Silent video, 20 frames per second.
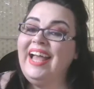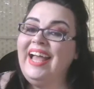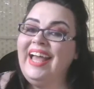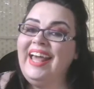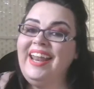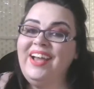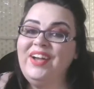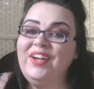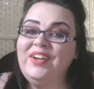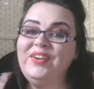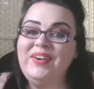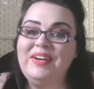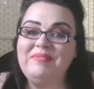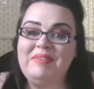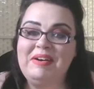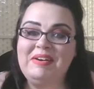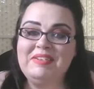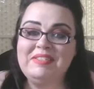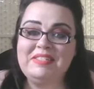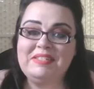Hello
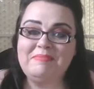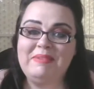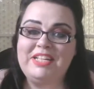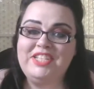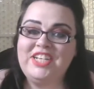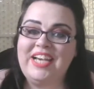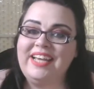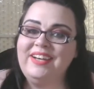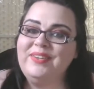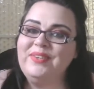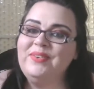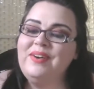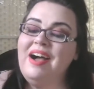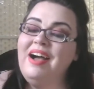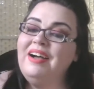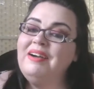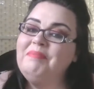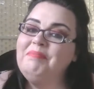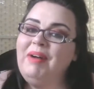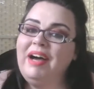and welcome to my channel.
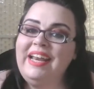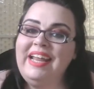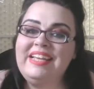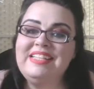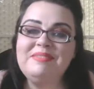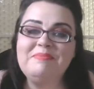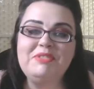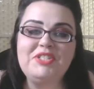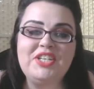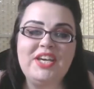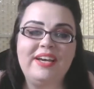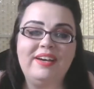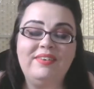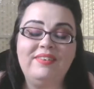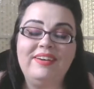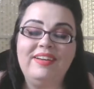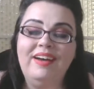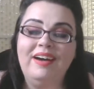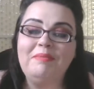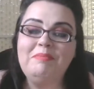My name's
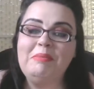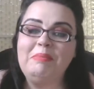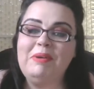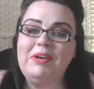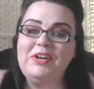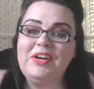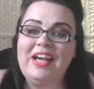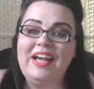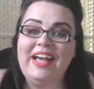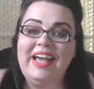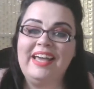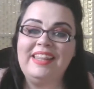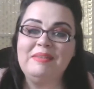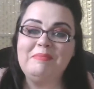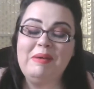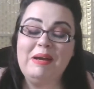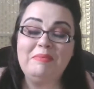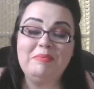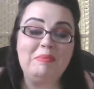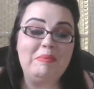Michelle and I'm a blogger at
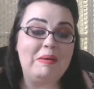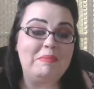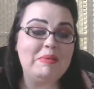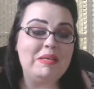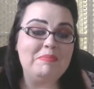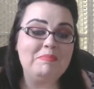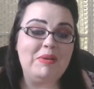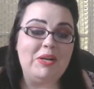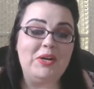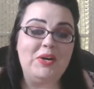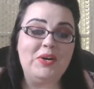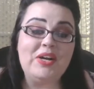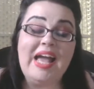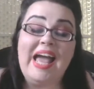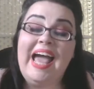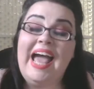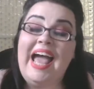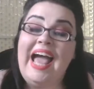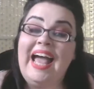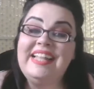the Purple Pumpkin blog
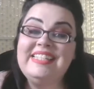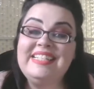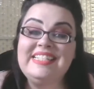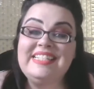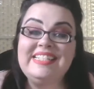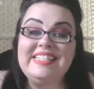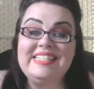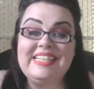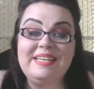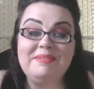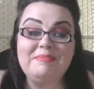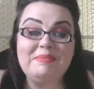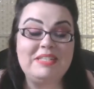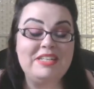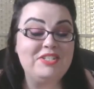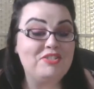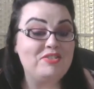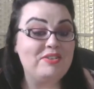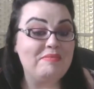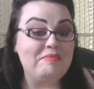and
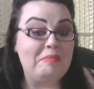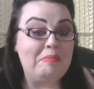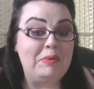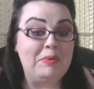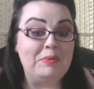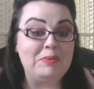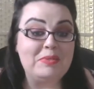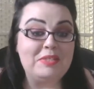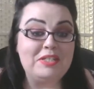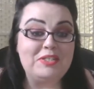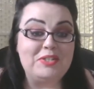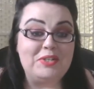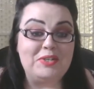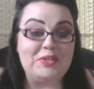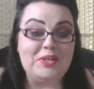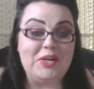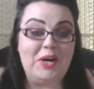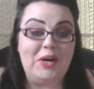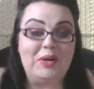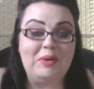
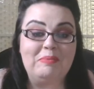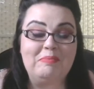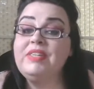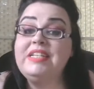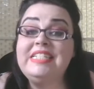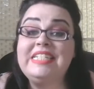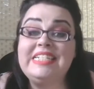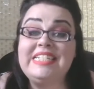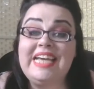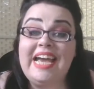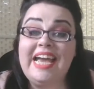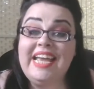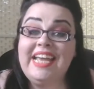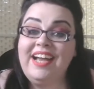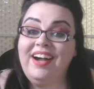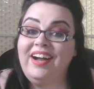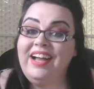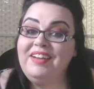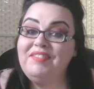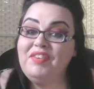DisneyTipsAndTripReports.com. Today
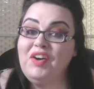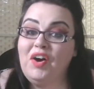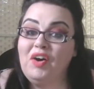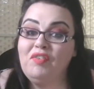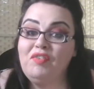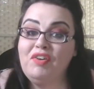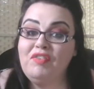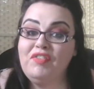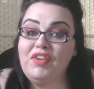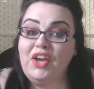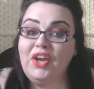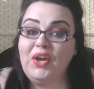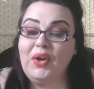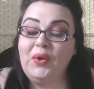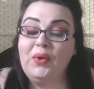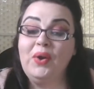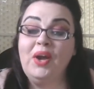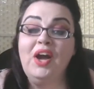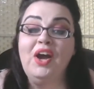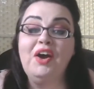I have got a
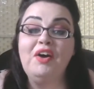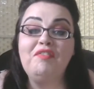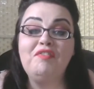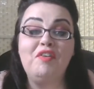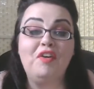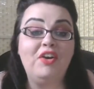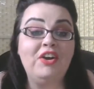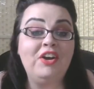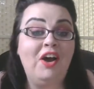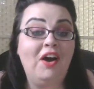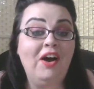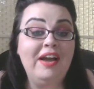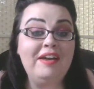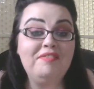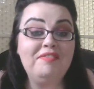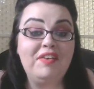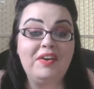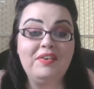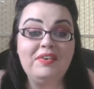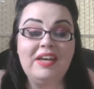review for an
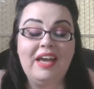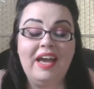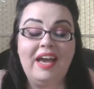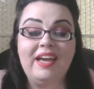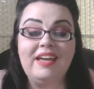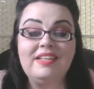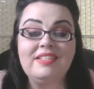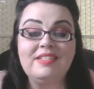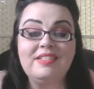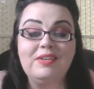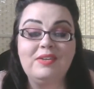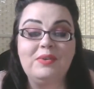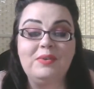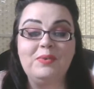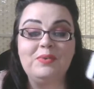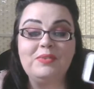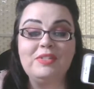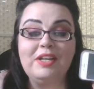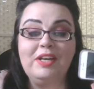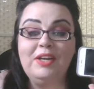iPhone case
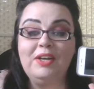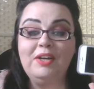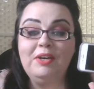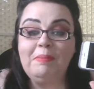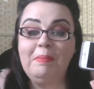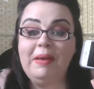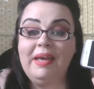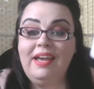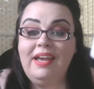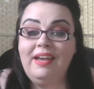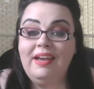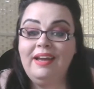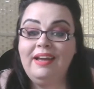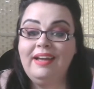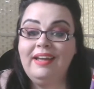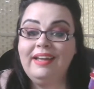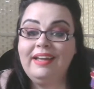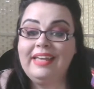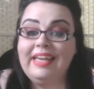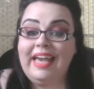called Loopy
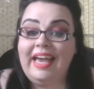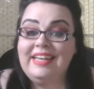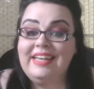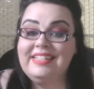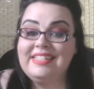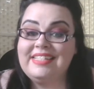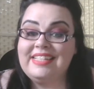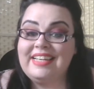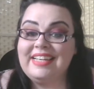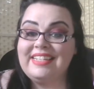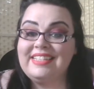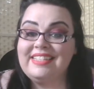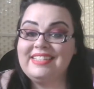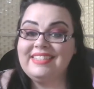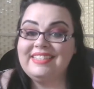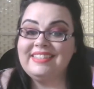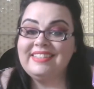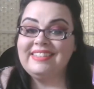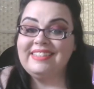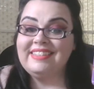
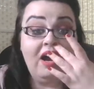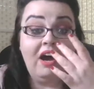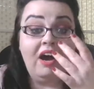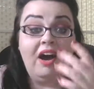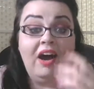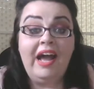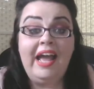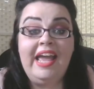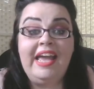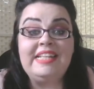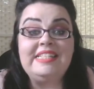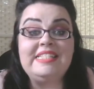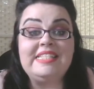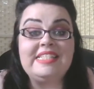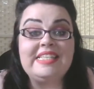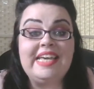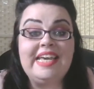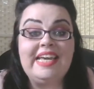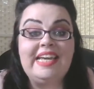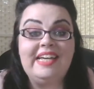Cases. I had
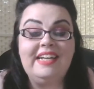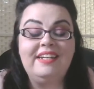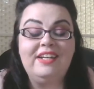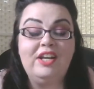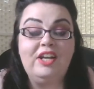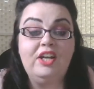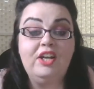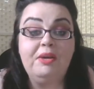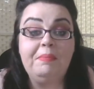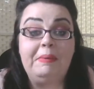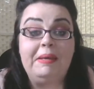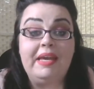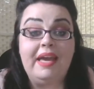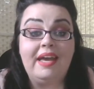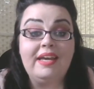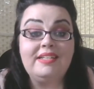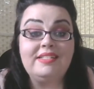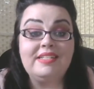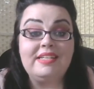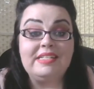seen Loopy
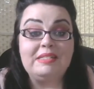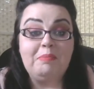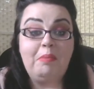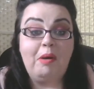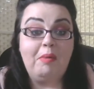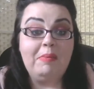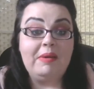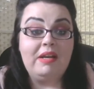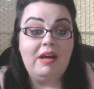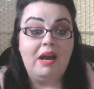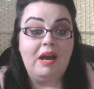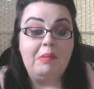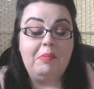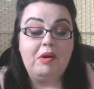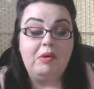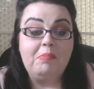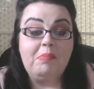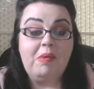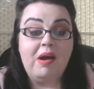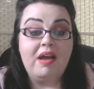Cases popping up
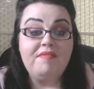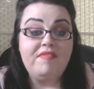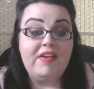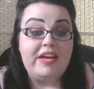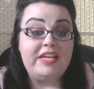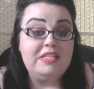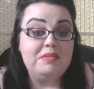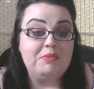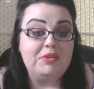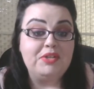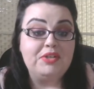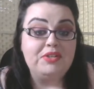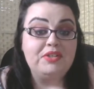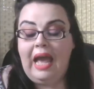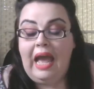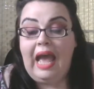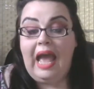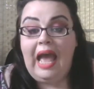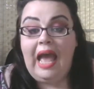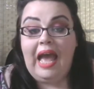on my Facebook
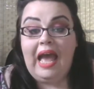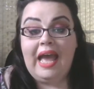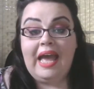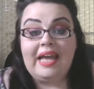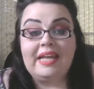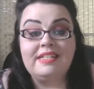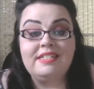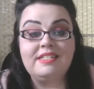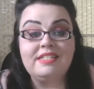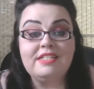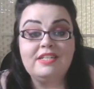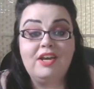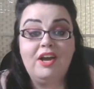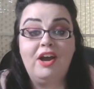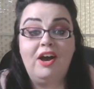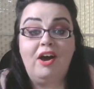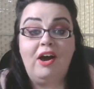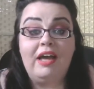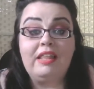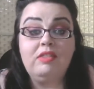and
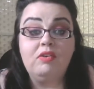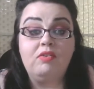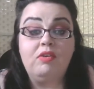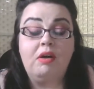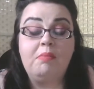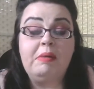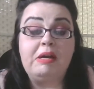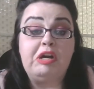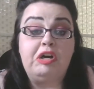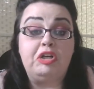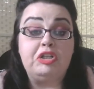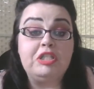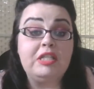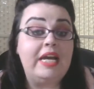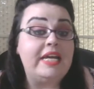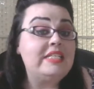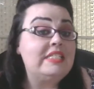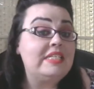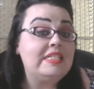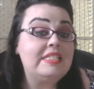I thought, oh my god,
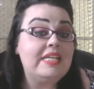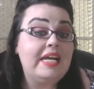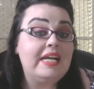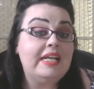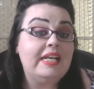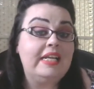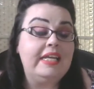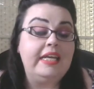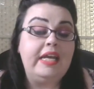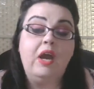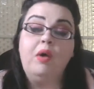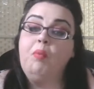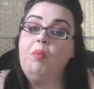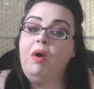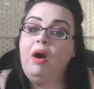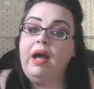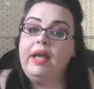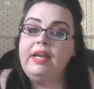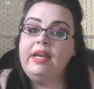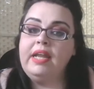that is exactly
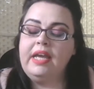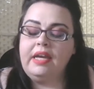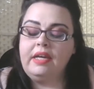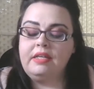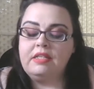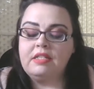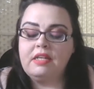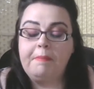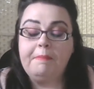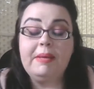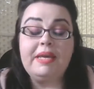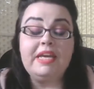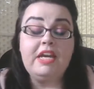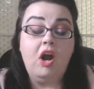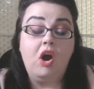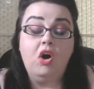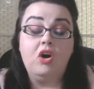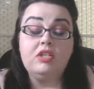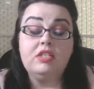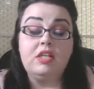what I need,
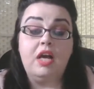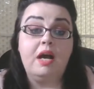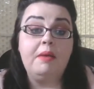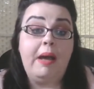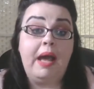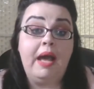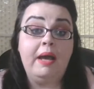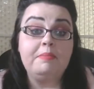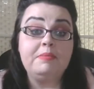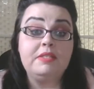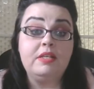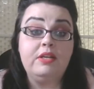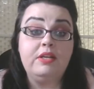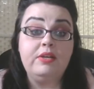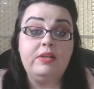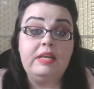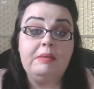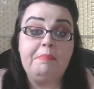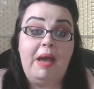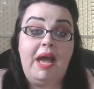because I'm
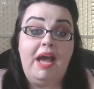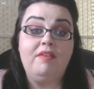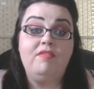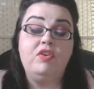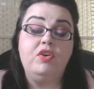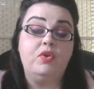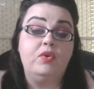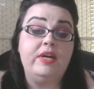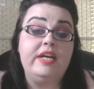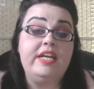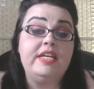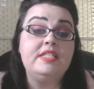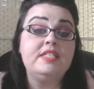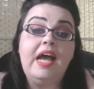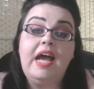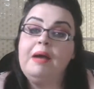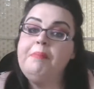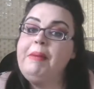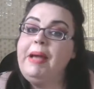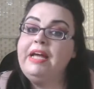absolutely paranoid
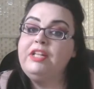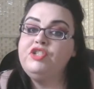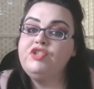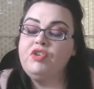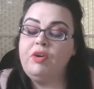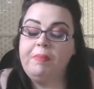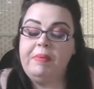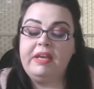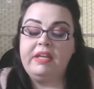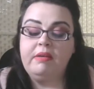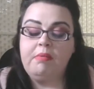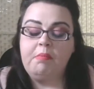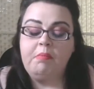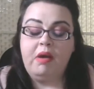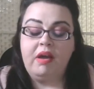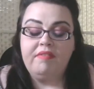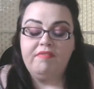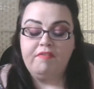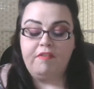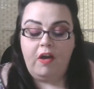about dropping
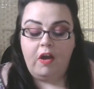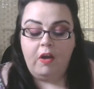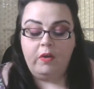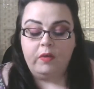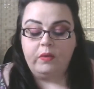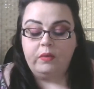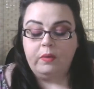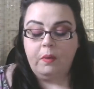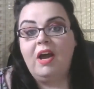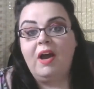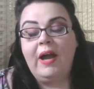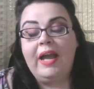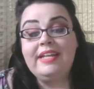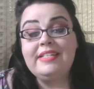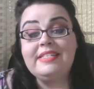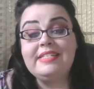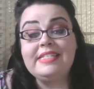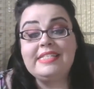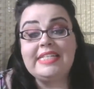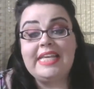my phone. I
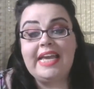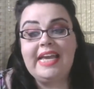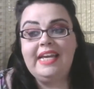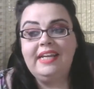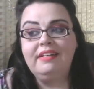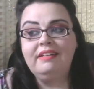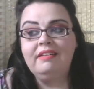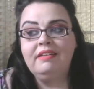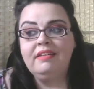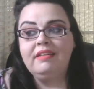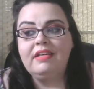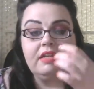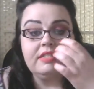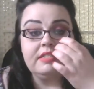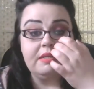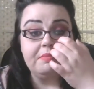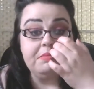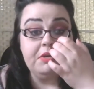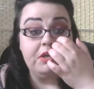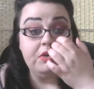had seen
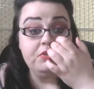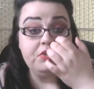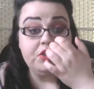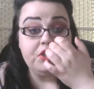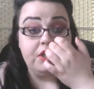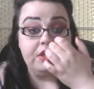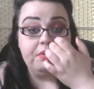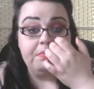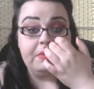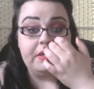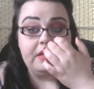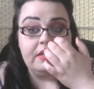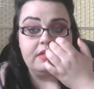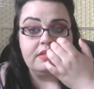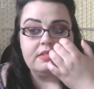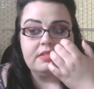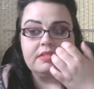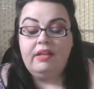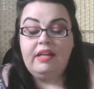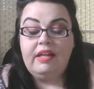some
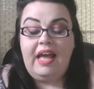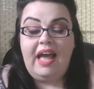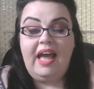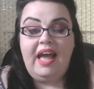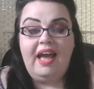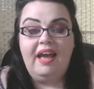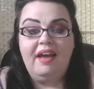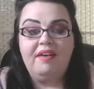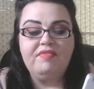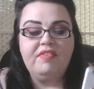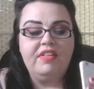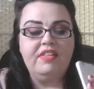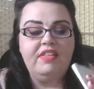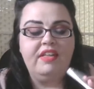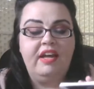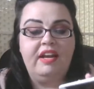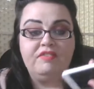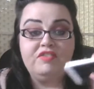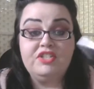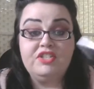YouTubers have,
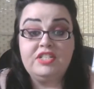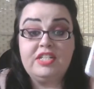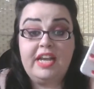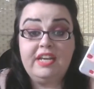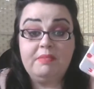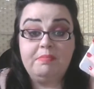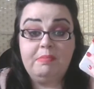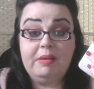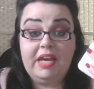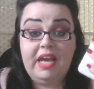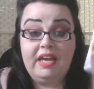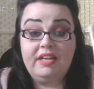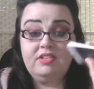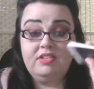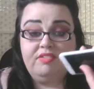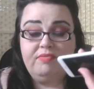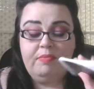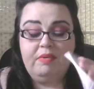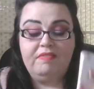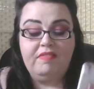and I've just taken my case
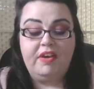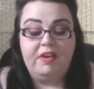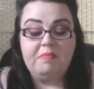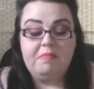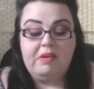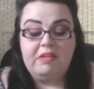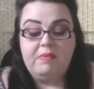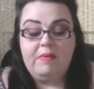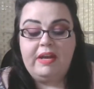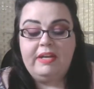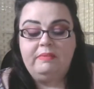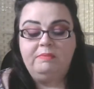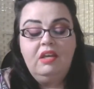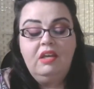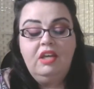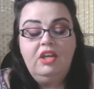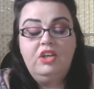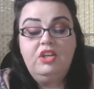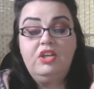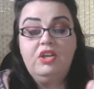off my phone by the way,
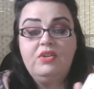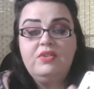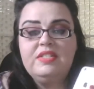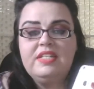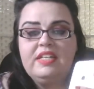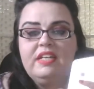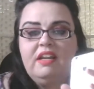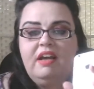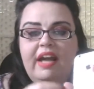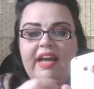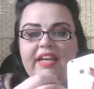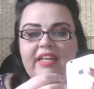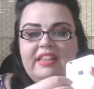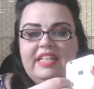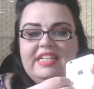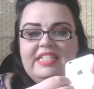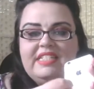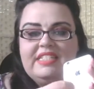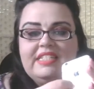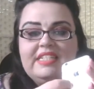using like
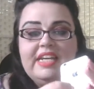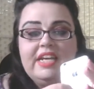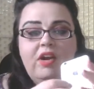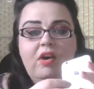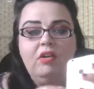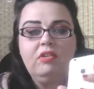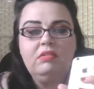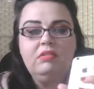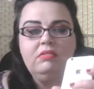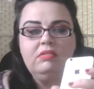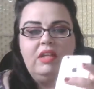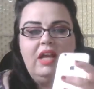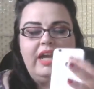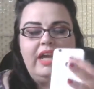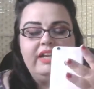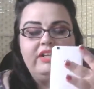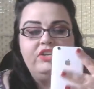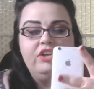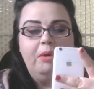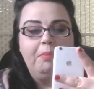these stick-on
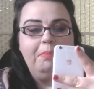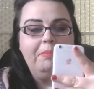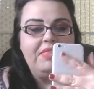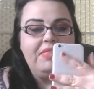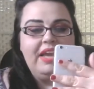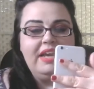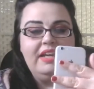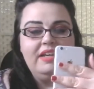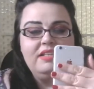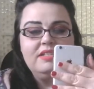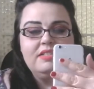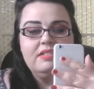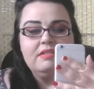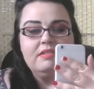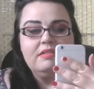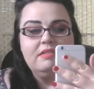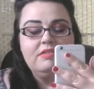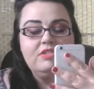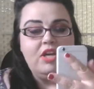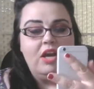like knob
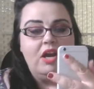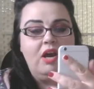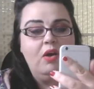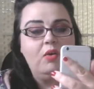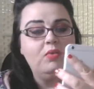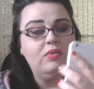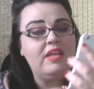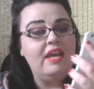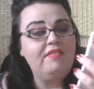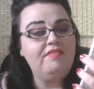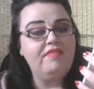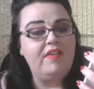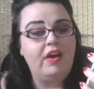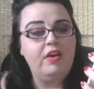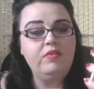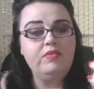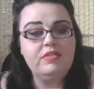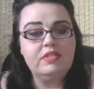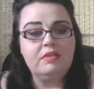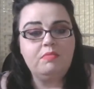things to hold their
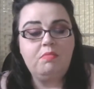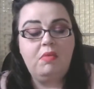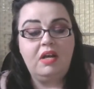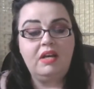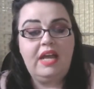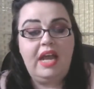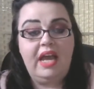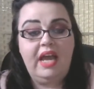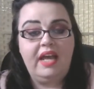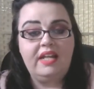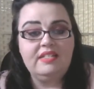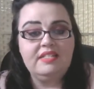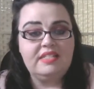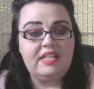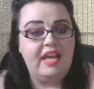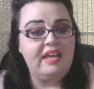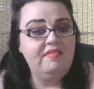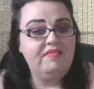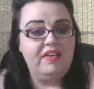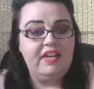phones in one hand
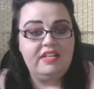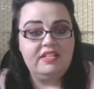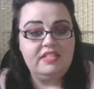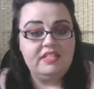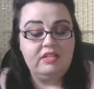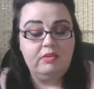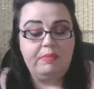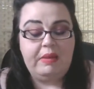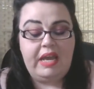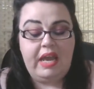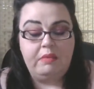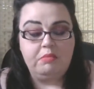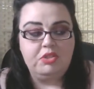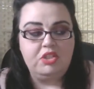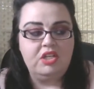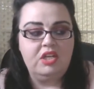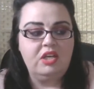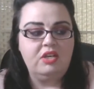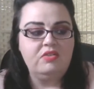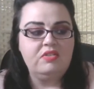safely and still be able
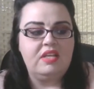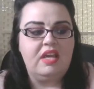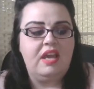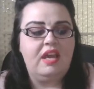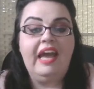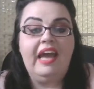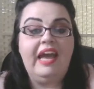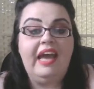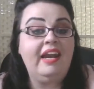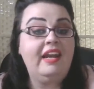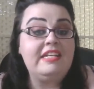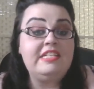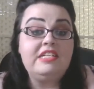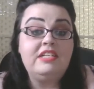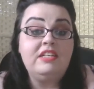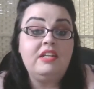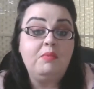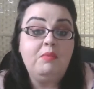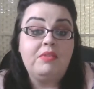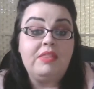to use it, and I
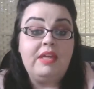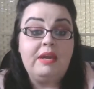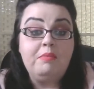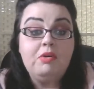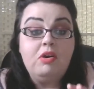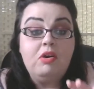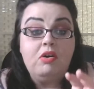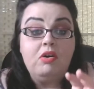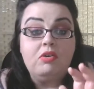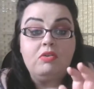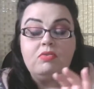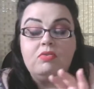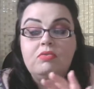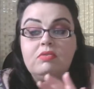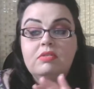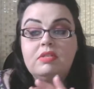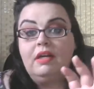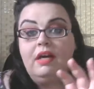didn't know what they were called.